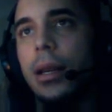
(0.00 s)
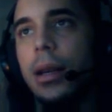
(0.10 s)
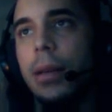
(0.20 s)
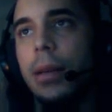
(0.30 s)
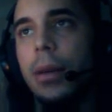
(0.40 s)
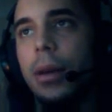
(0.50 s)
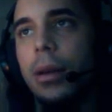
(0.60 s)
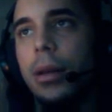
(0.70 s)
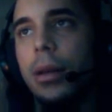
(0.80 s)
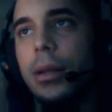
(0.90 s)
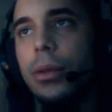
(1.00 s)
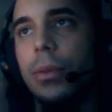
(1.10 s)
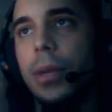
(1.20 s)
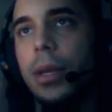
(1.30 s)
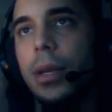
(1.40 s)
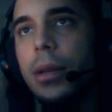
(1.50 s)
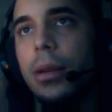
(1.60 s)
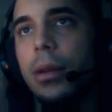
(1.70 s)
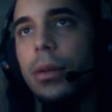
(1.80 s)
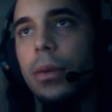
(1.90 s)
I marked this OB, nothing
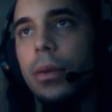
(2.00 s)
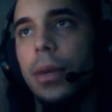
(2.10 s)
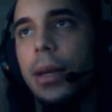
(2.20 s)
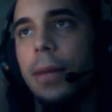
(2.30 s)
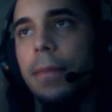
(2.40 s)
wrong with that.